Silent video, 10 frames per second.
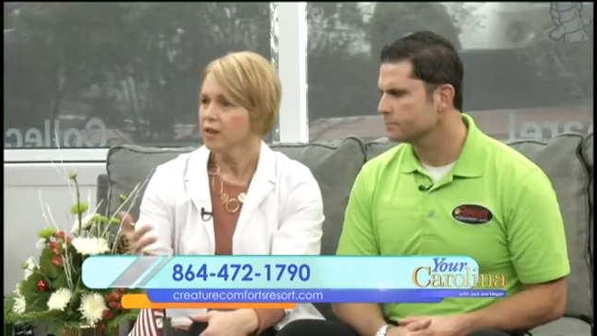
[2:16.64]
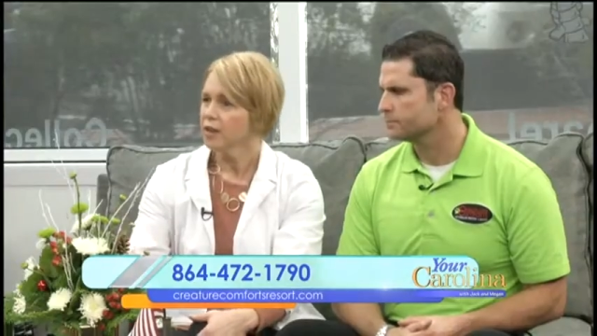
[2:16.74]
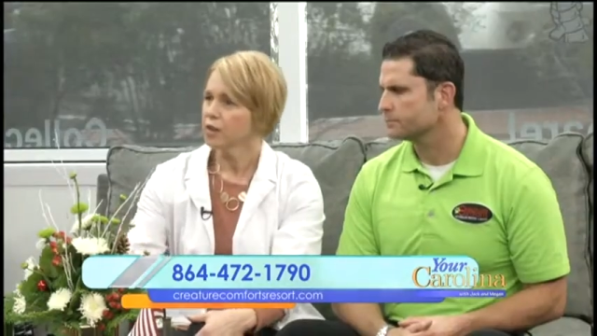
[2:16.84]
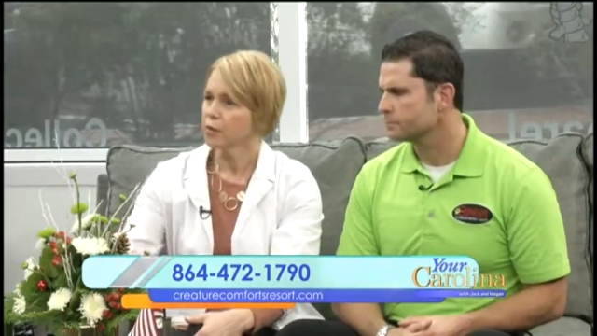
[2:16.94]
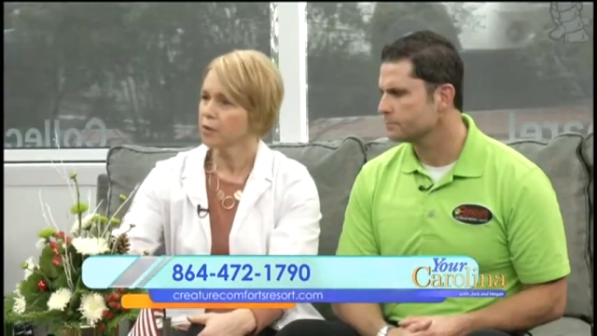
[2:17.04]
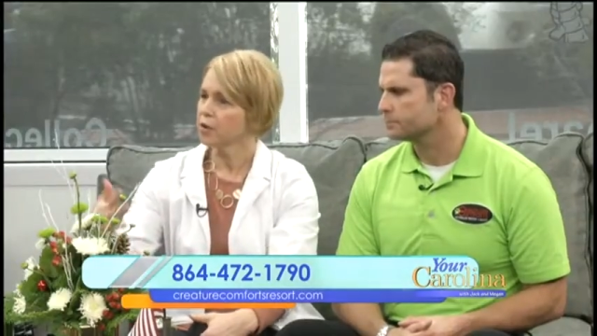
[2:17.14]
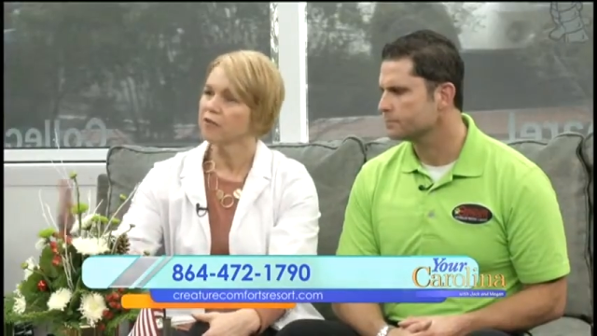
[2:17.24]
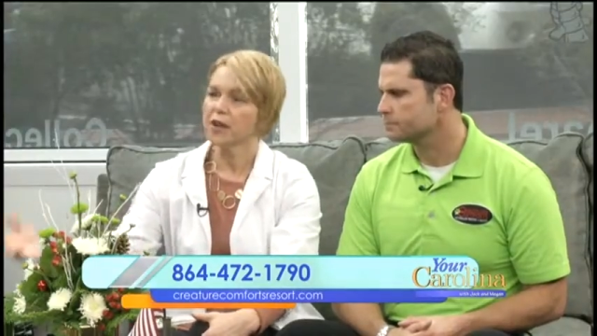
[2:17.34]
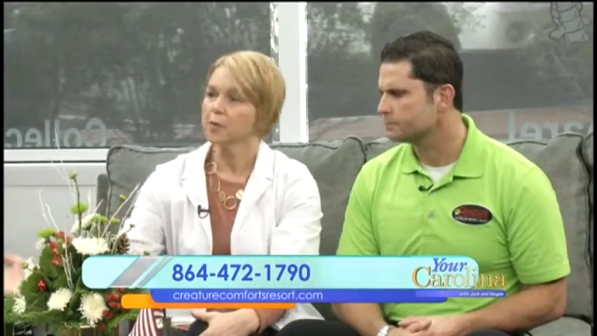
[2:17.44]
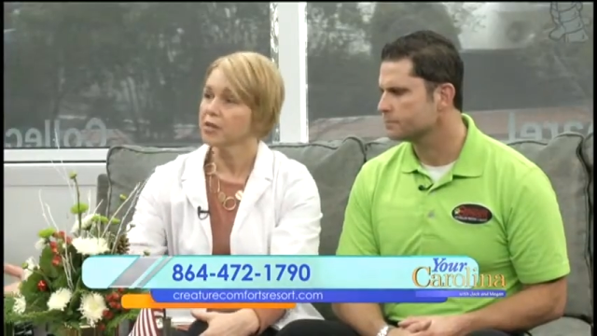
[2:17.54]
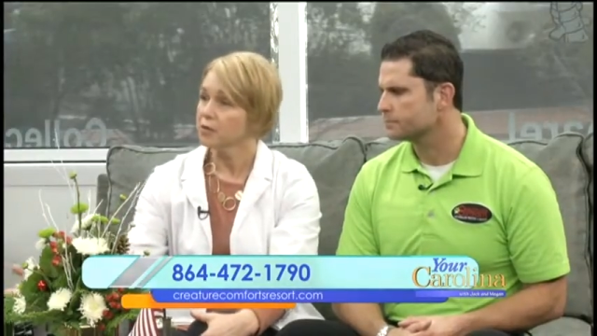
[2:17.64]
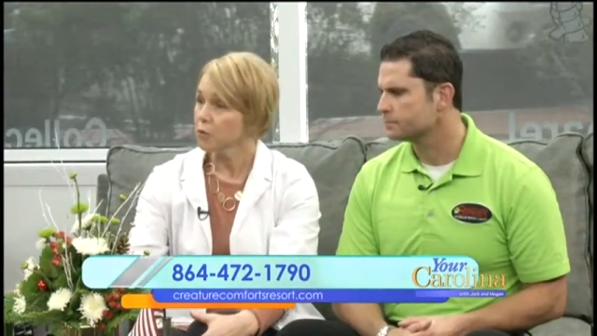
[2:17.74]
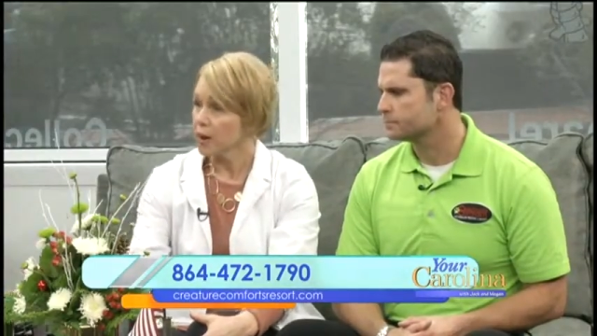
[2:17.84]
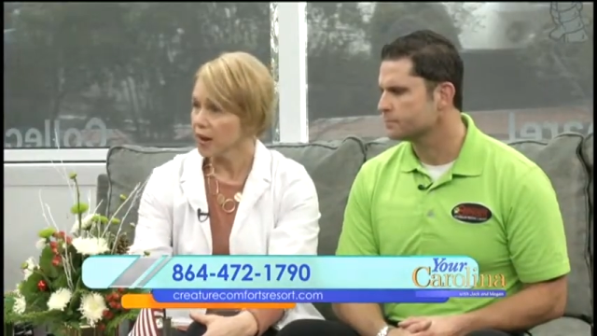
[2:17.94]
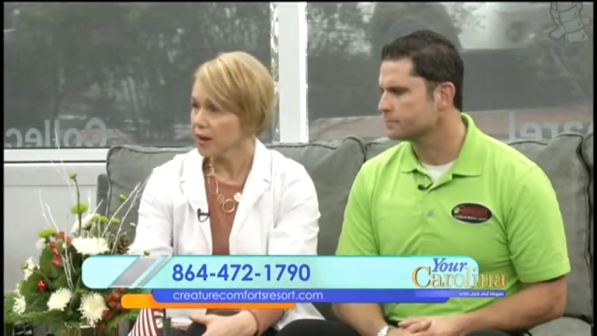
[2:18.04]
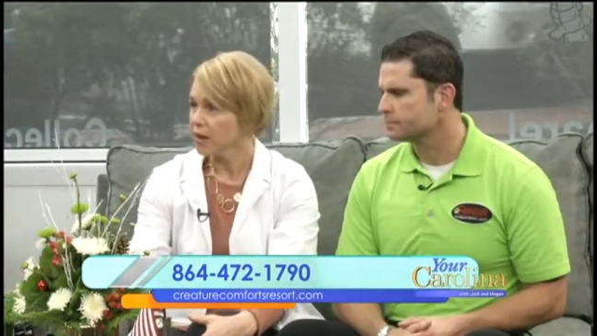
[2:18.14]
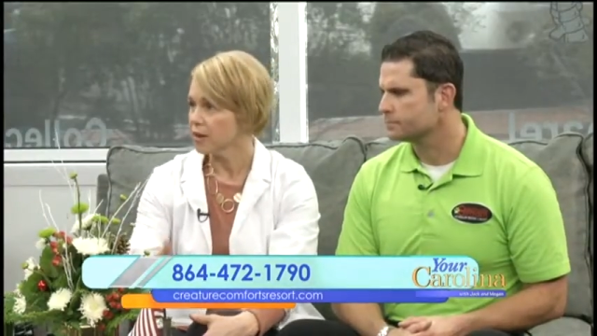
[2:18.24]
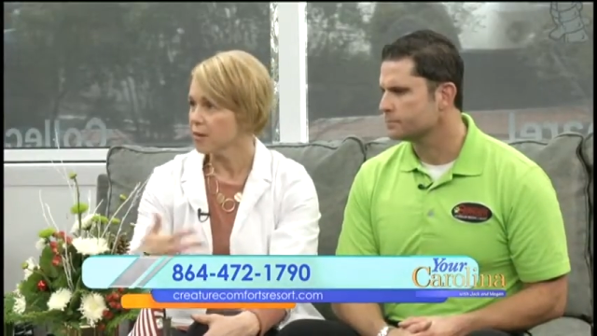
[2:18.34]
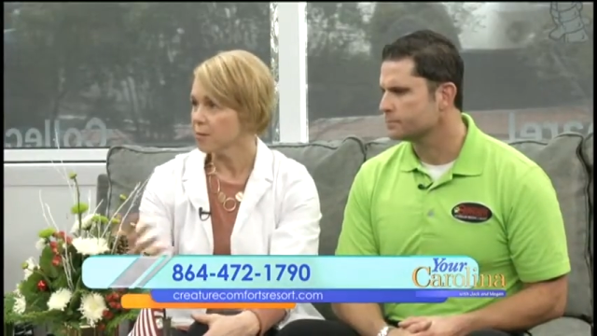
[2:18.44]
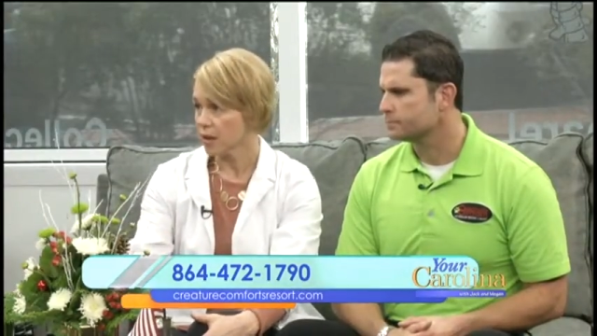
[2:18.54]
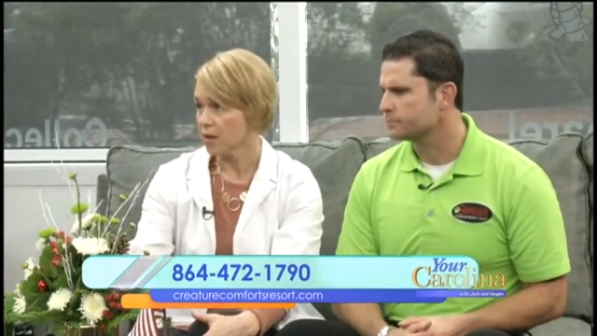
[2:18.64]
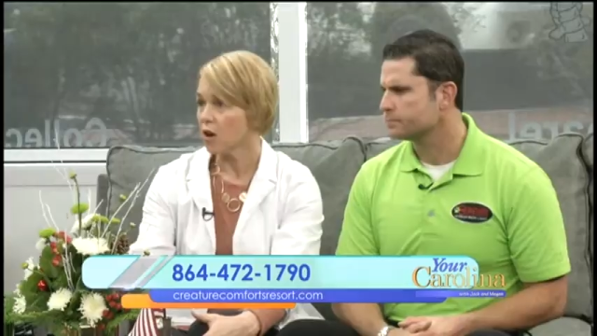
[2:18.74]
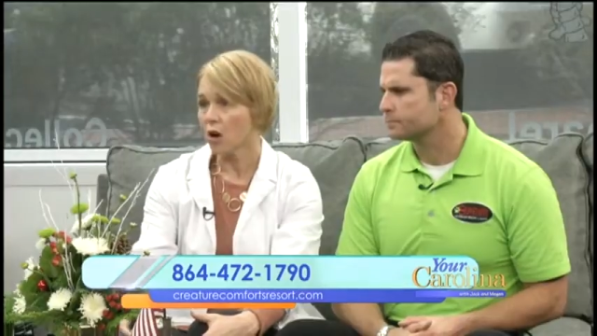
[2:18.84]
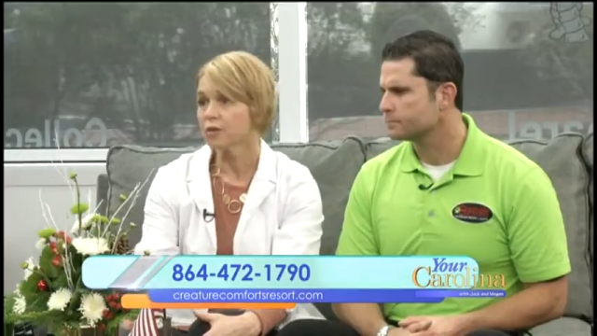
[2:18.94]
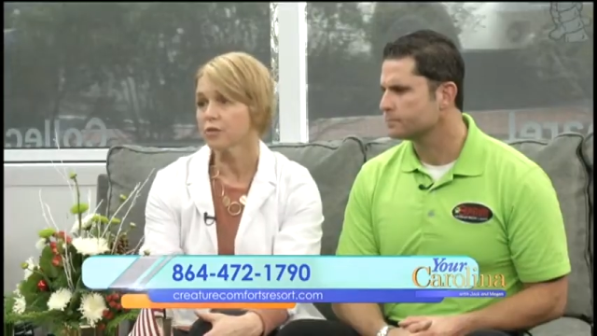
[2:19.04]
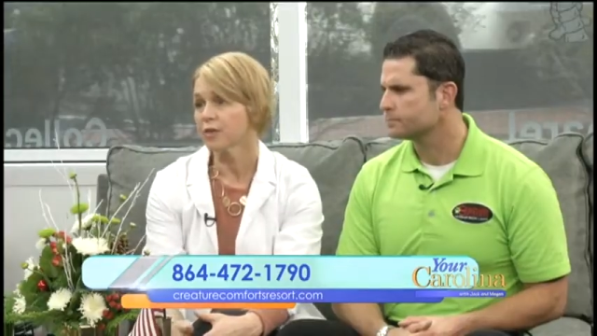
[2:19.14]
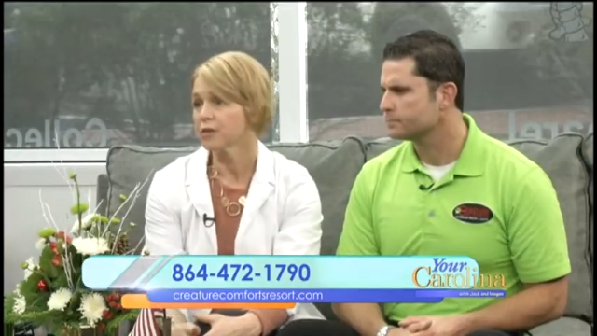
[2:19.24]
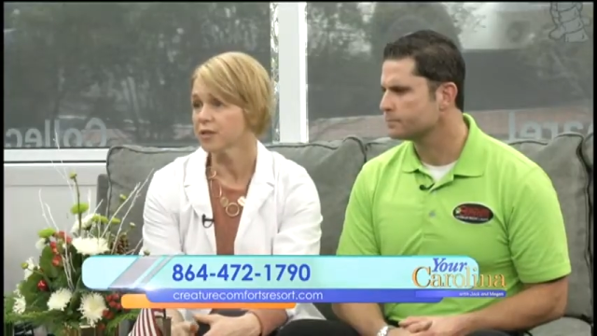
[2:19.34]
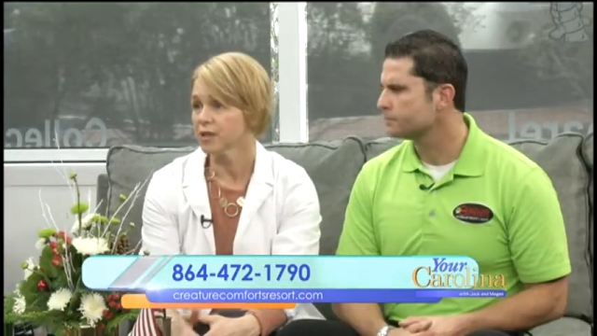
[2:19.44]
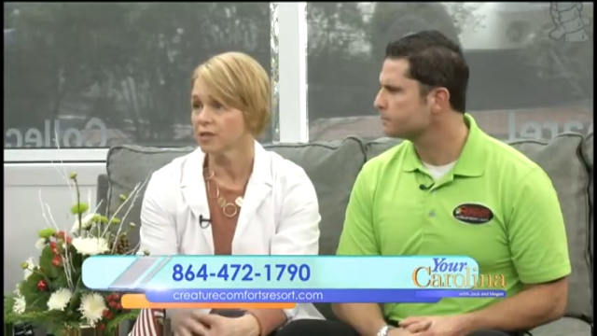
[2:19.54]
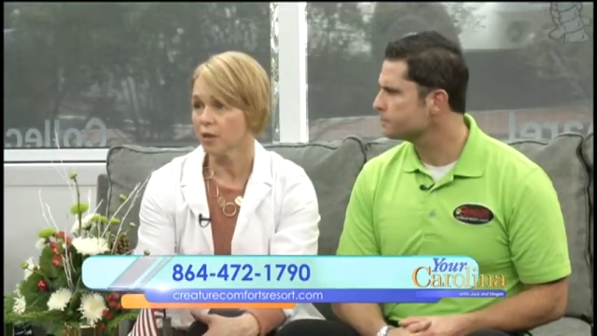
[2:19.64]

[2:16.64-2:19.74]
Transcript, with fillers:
Speaker 1: you know when their family's away, can can alter those things.